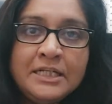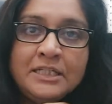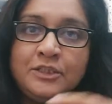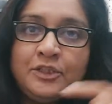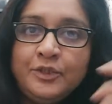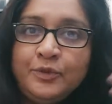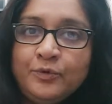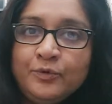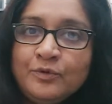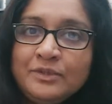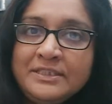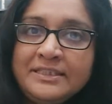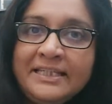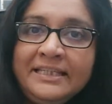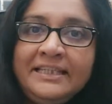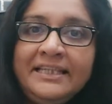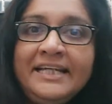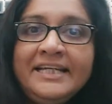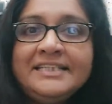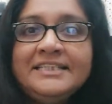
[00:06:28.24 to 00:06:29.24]
So you could
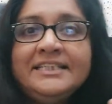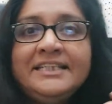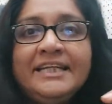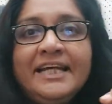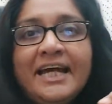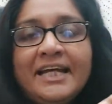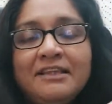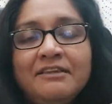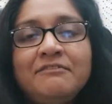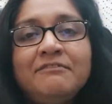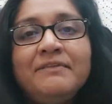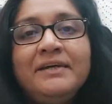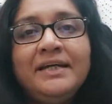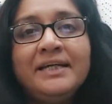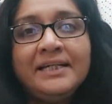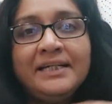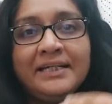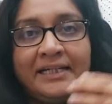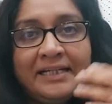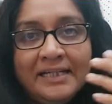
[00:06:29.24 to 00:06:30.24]
say
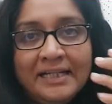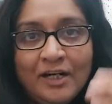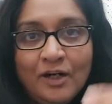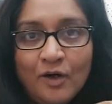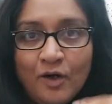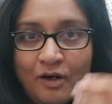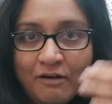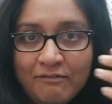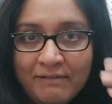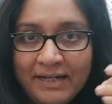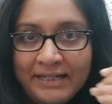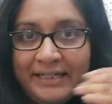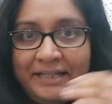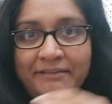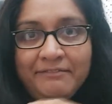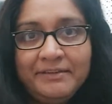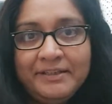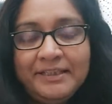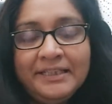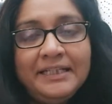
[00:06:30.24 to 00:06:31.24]
deshiyatvaya or
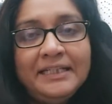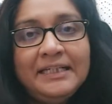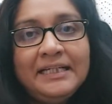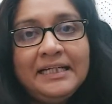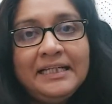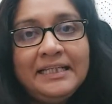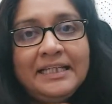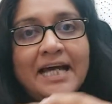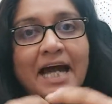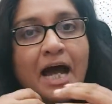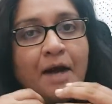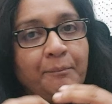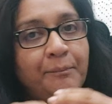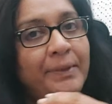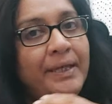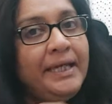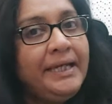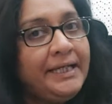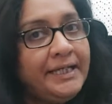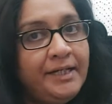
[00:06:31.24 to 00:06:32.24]
whatever, the
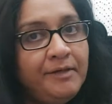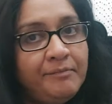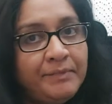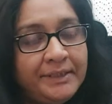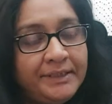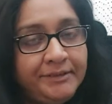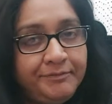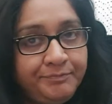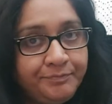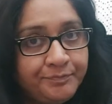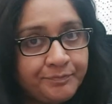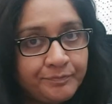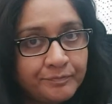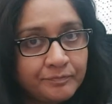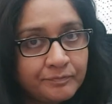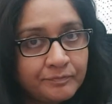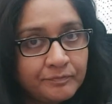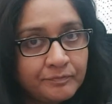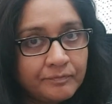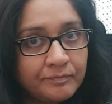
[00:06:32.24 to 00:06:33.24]
apekama.
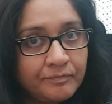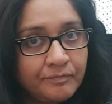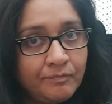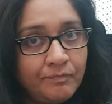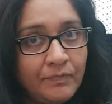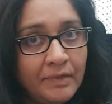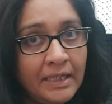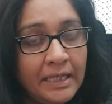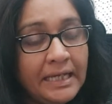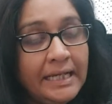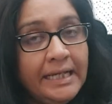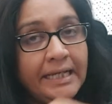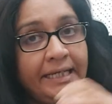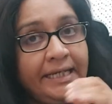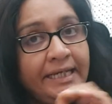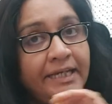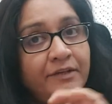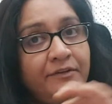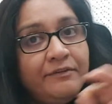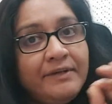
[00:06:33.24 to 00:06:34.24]

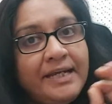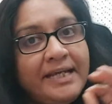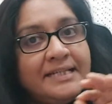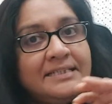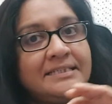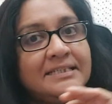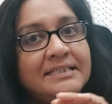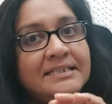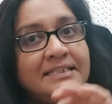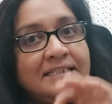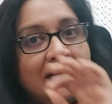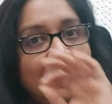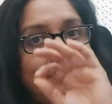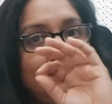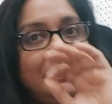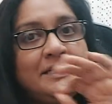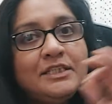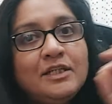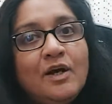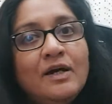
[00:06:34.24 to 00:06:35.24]
He traces how
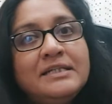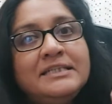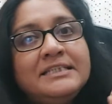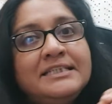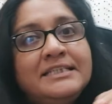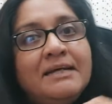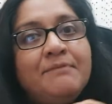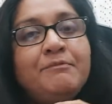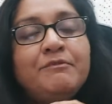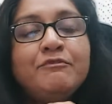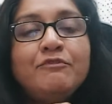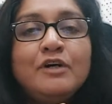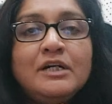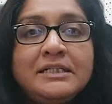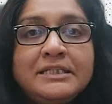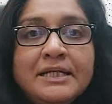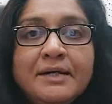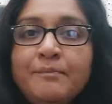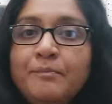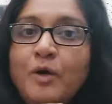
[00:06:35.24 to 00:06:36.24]
this concept
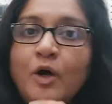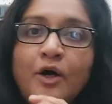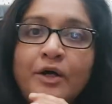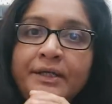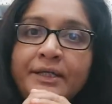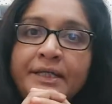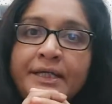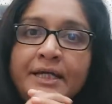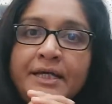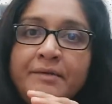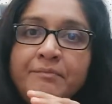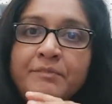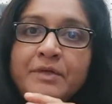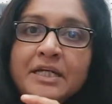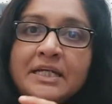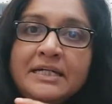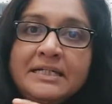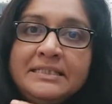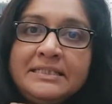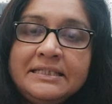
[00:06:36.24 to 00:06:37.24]
was born,
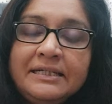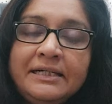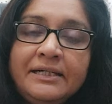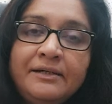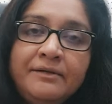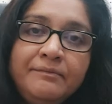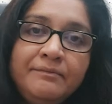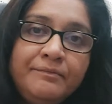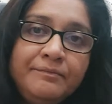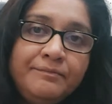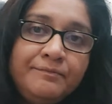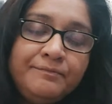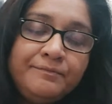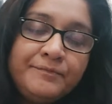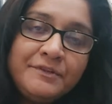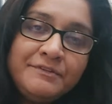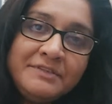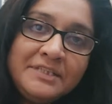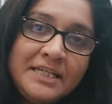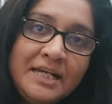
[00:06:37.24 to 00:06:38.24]
because
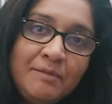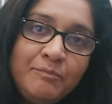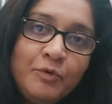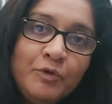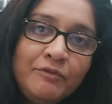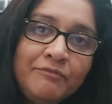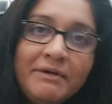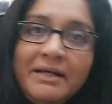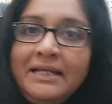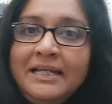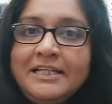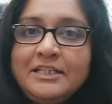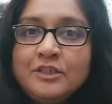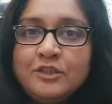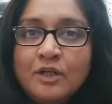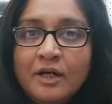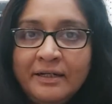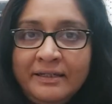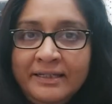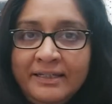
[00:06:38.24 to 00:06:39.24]
Professor Rambukwella is
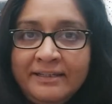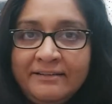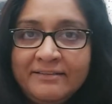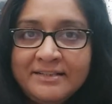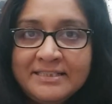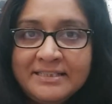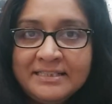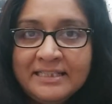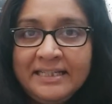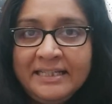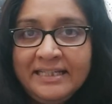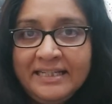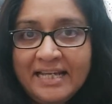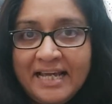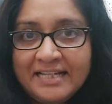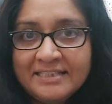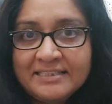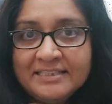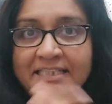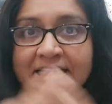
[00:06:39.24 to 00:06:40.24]
not interested in
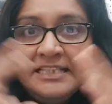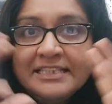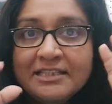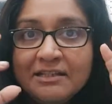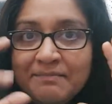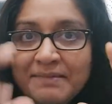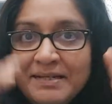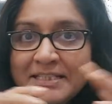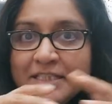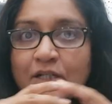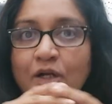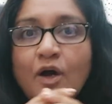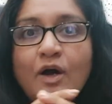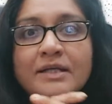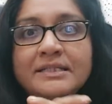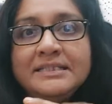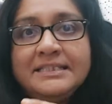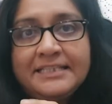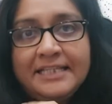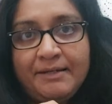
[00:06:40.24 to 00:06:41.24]
nationalism as a
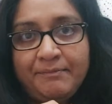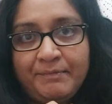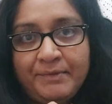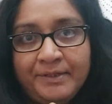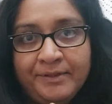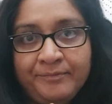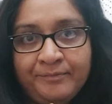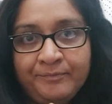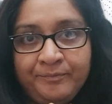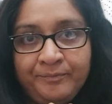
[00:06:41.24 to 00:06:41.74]
concept,